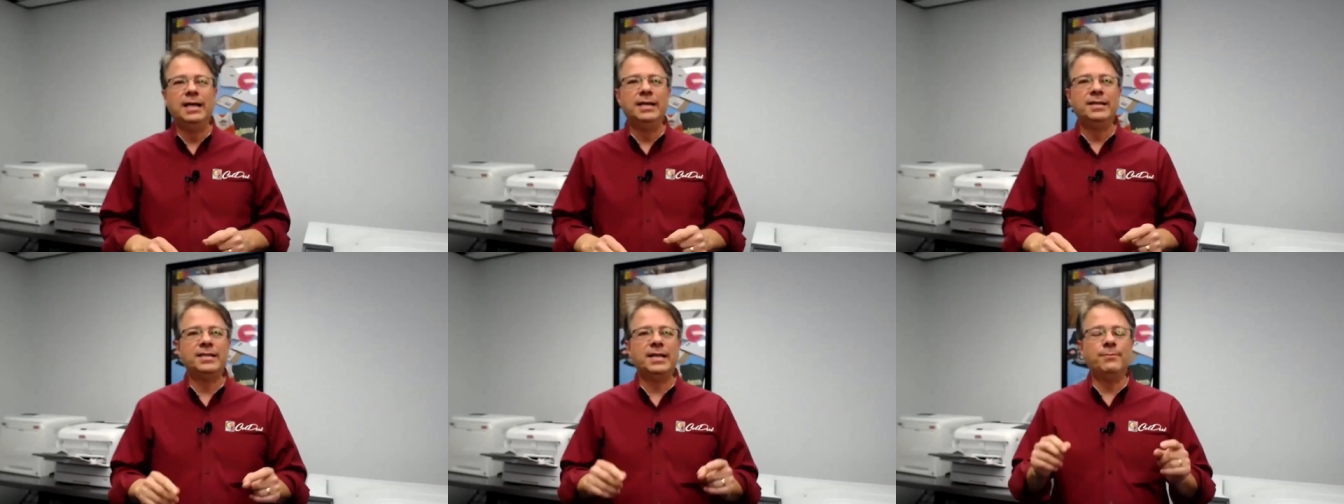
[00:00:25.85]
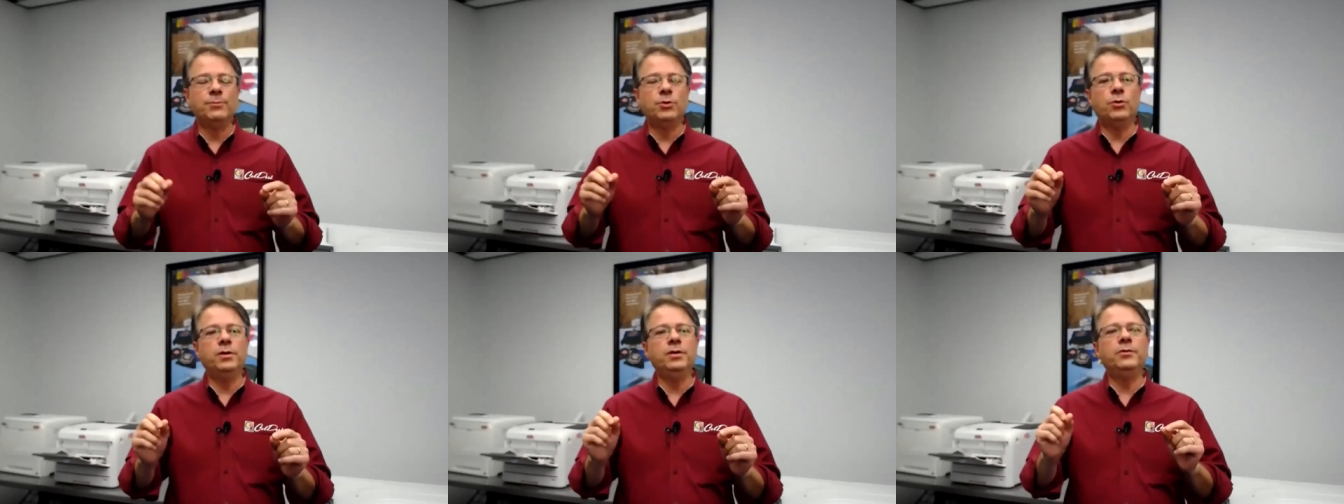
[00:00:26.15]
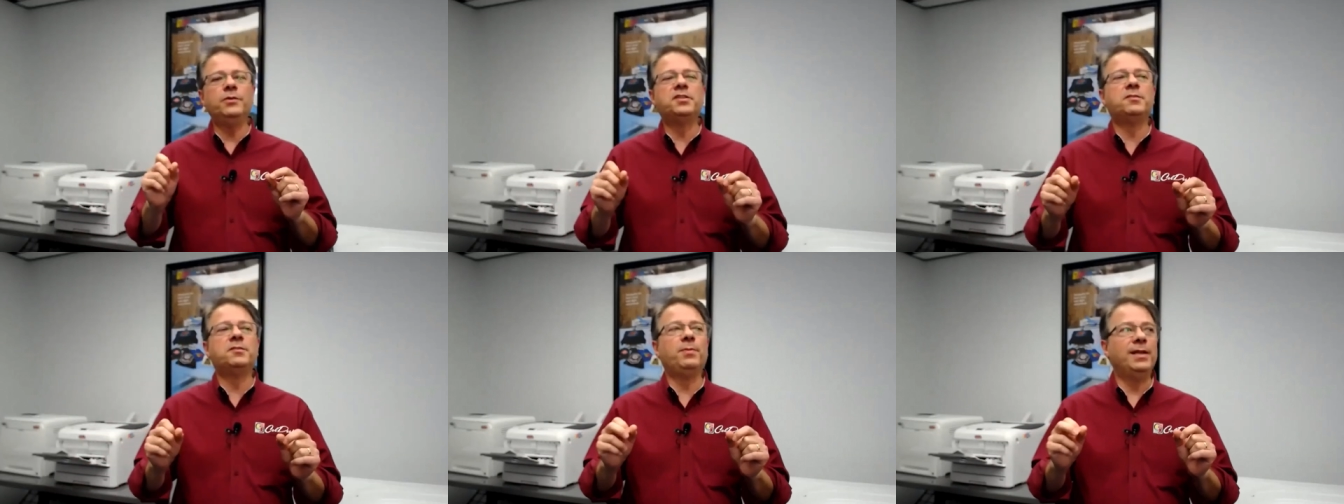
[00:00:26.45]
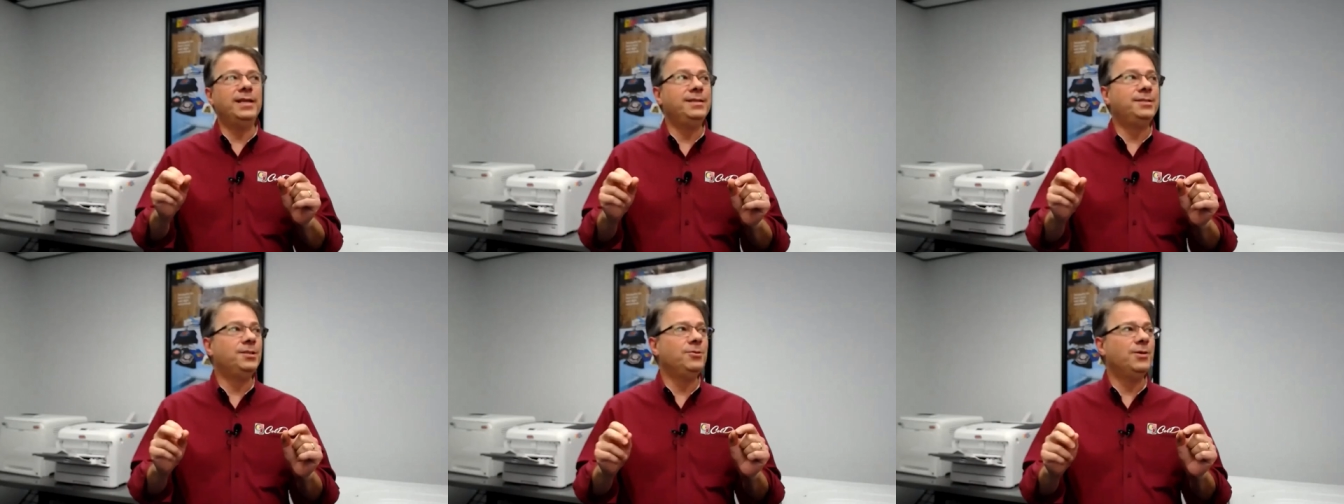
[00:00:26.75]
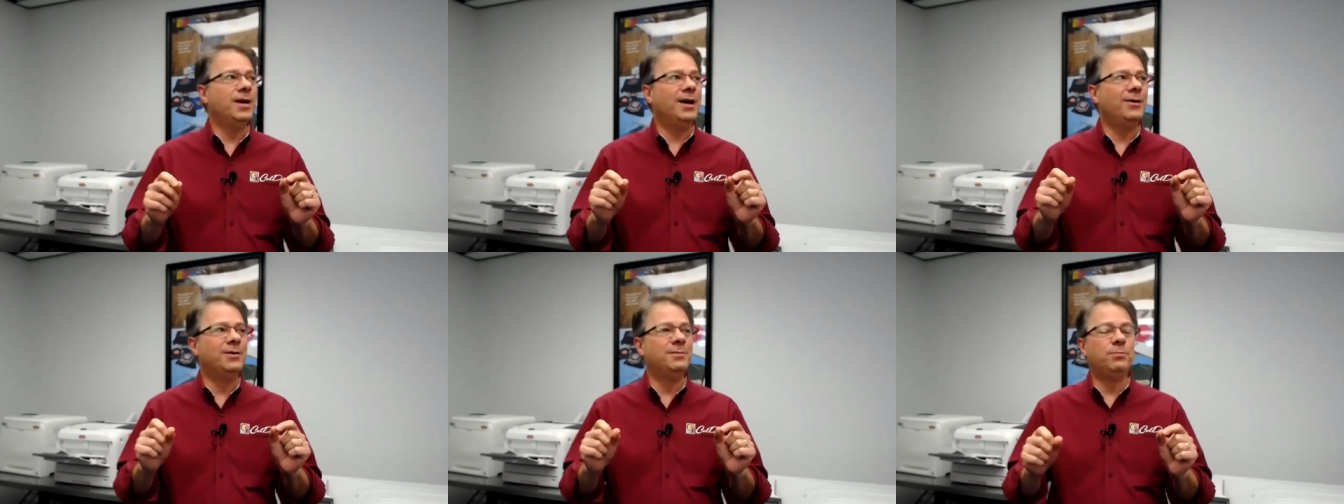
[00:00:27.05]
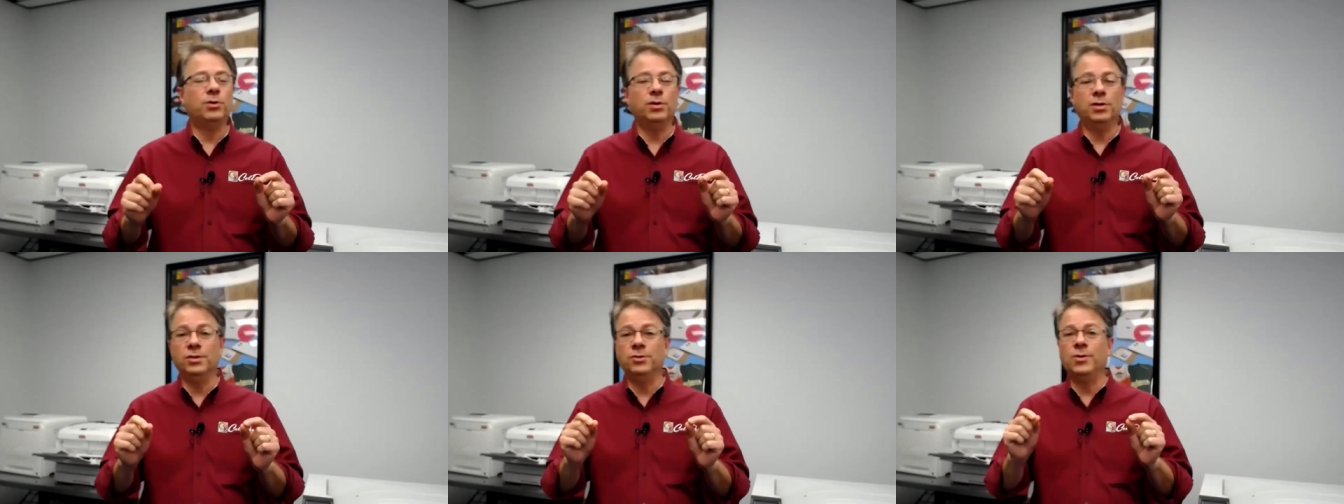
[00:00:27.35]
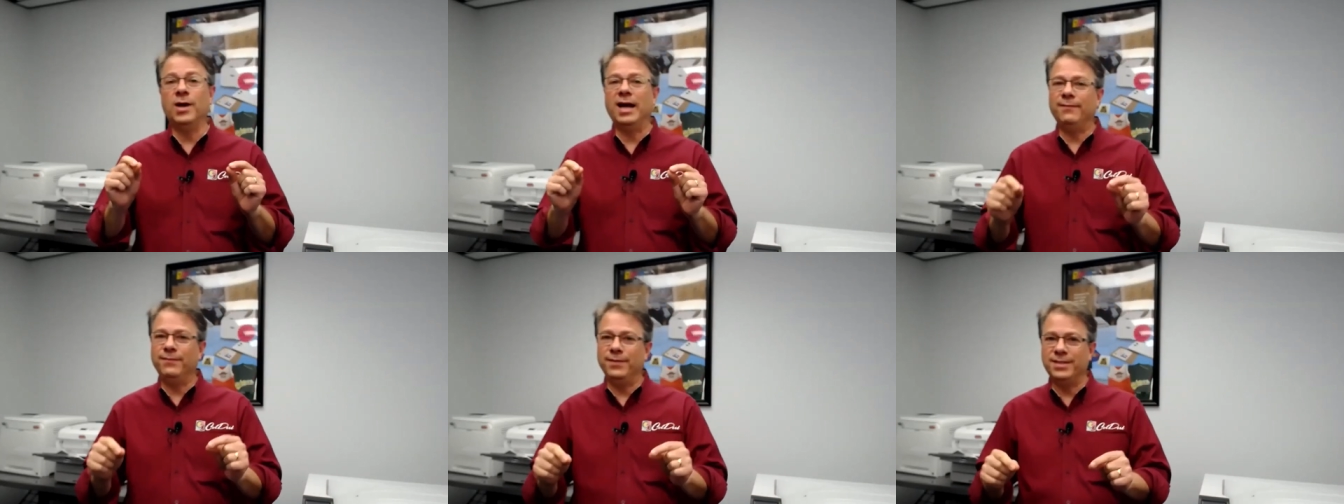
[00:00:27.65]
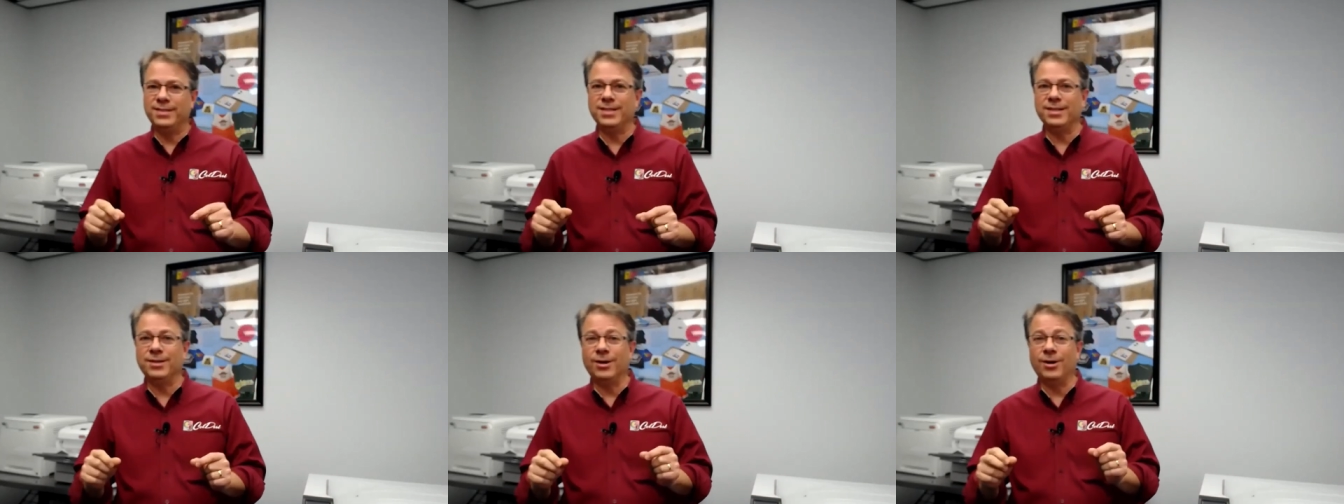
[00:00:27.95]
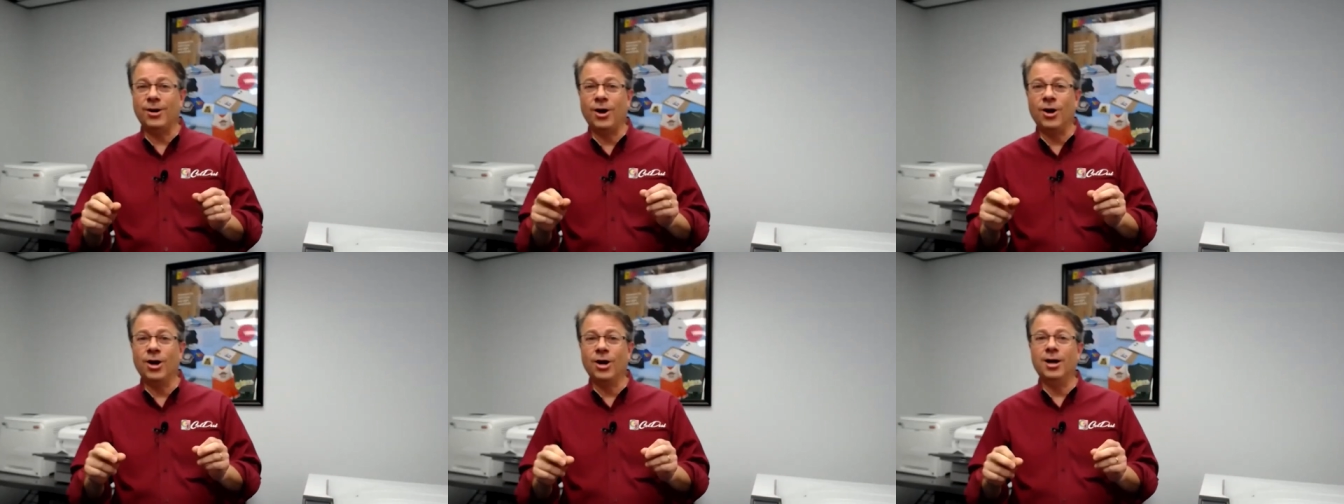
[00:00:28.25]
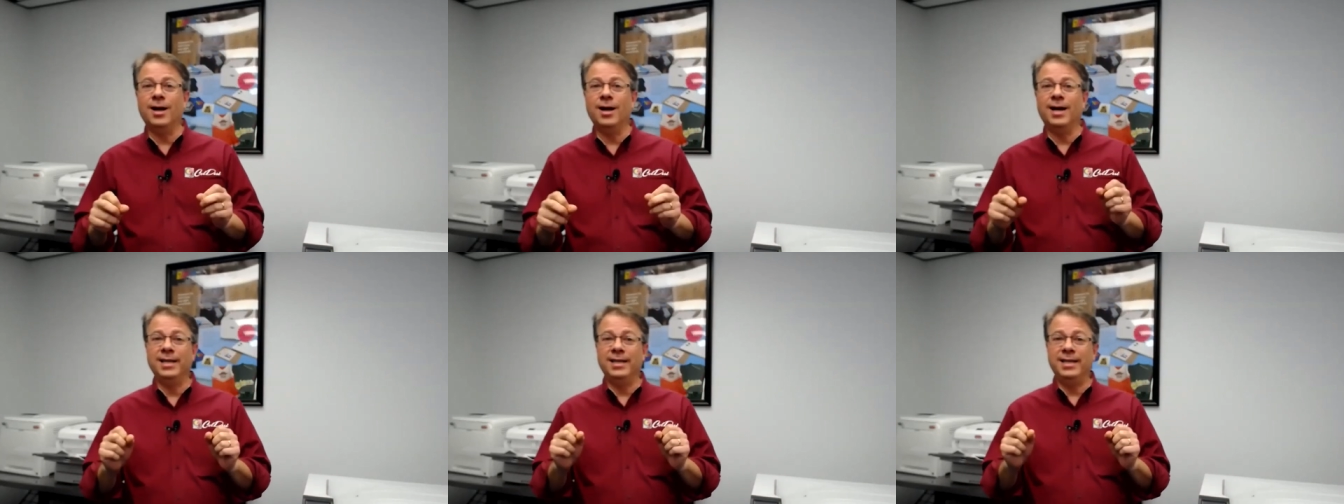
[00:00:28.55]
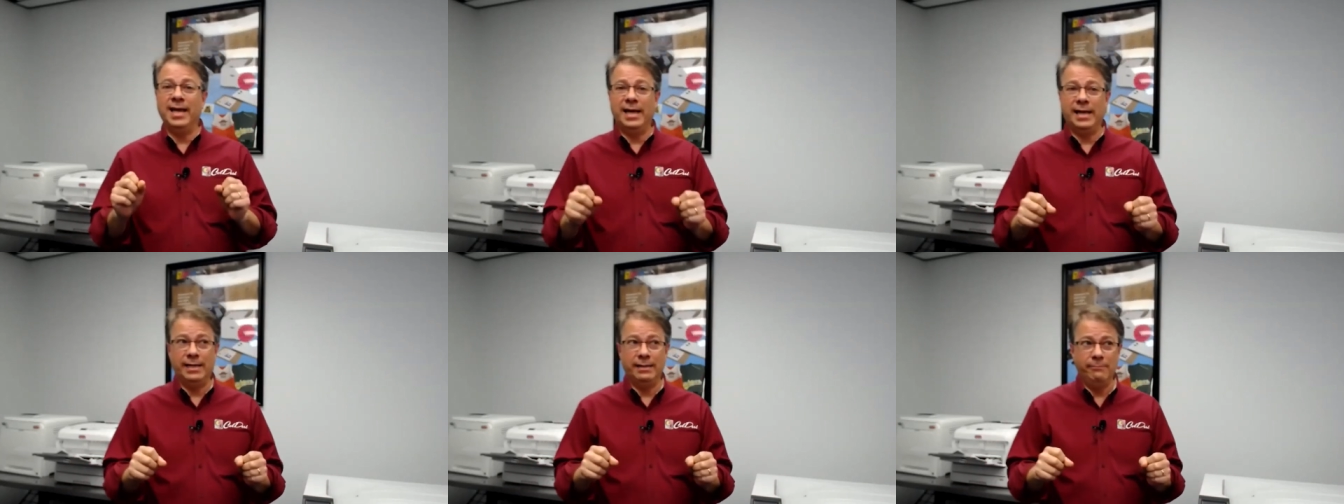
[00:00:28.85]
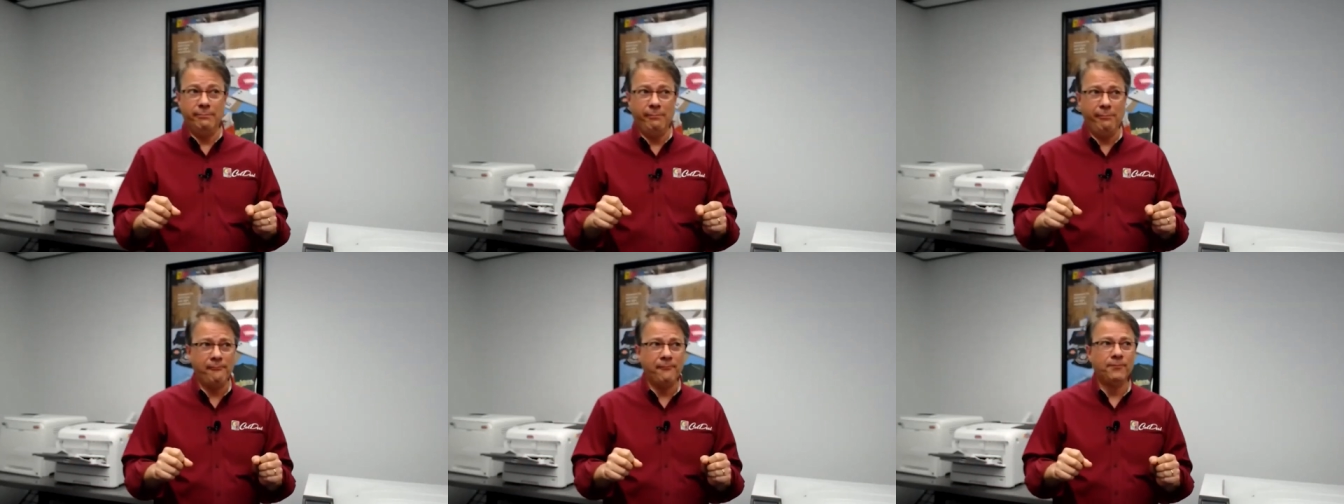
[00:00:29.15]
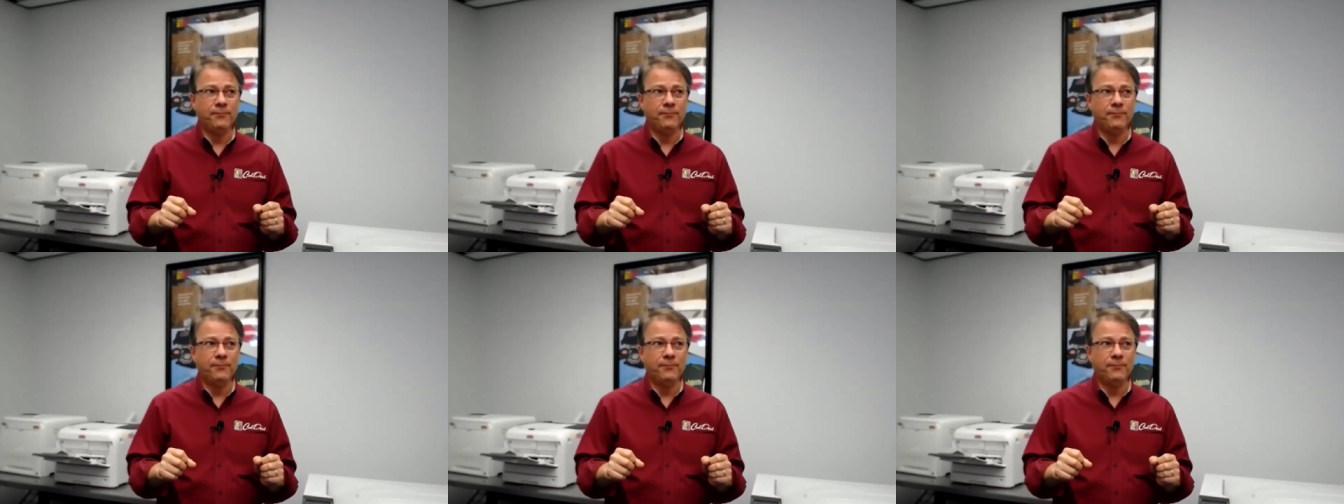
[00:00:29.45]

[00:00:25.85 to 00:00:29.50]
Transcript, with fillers: is I'm going to explain to you how important graphics are, are again